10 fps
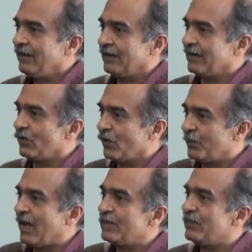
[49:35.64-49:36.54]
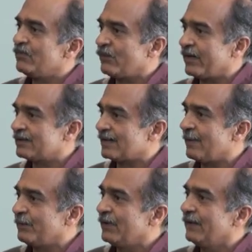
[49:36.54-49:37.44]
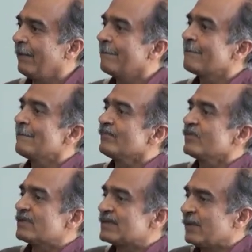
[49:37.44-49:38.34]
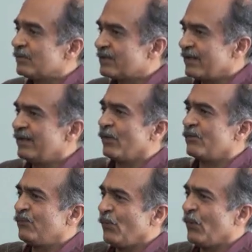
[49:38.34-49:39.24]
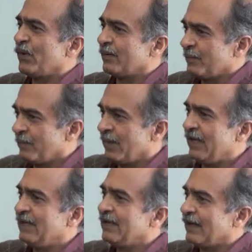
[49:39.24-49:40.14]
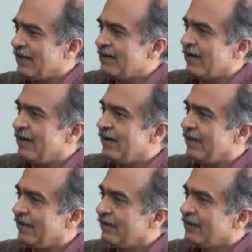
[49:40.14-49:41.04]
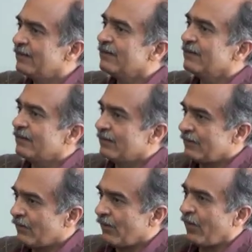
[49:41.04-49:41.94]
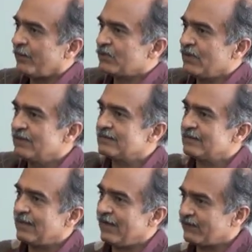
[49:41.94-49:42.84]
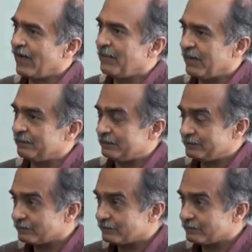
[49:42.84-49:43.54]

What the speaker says: In the Lokpal bill, for example, some 3 or 4 main contending options have come up.